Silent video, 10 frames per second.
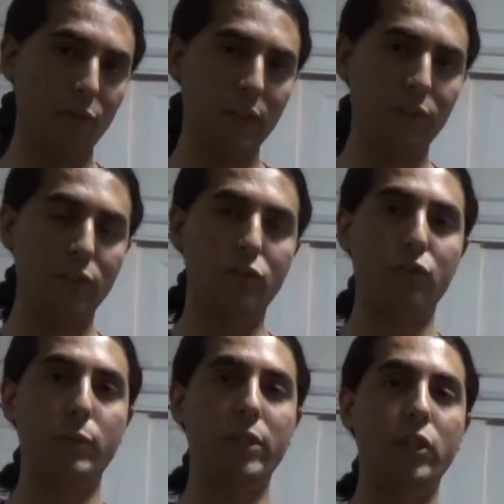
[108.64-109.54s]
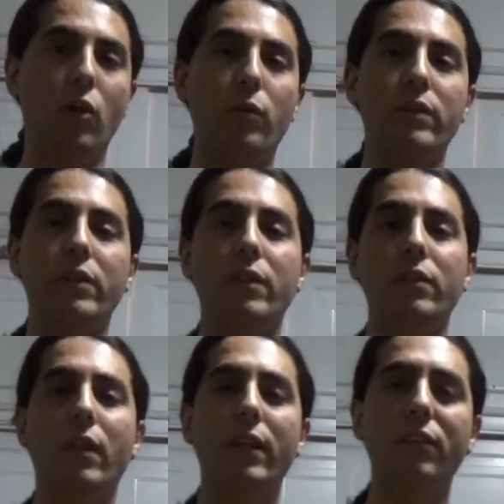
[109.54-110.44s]
reason you choose mediocrity
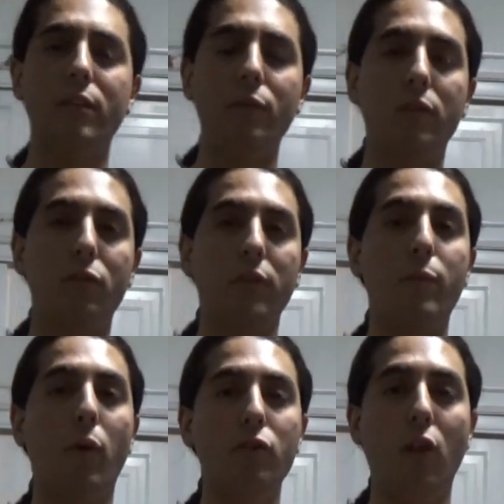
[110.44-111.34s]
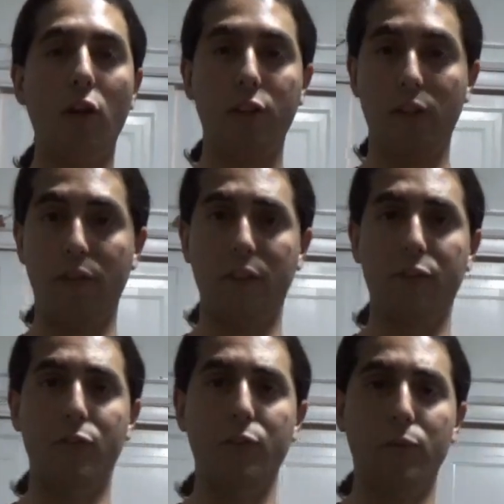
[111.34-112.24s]
is that it seems the most logical thing
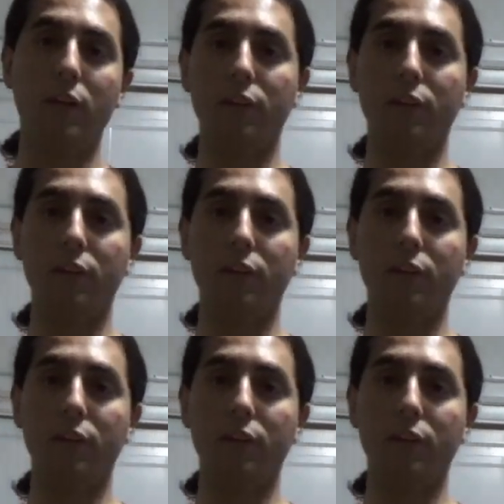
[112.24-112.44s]
to do.